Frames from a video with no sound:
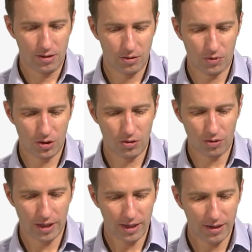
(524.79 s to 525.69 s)
So we
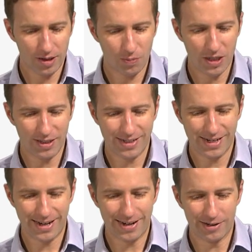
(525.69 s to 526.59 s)
store that in this
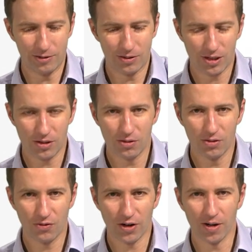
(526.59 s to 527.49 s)

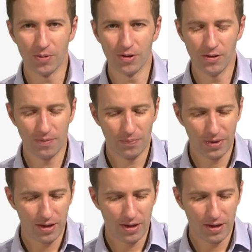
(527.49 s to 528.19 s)
pca.otus variable.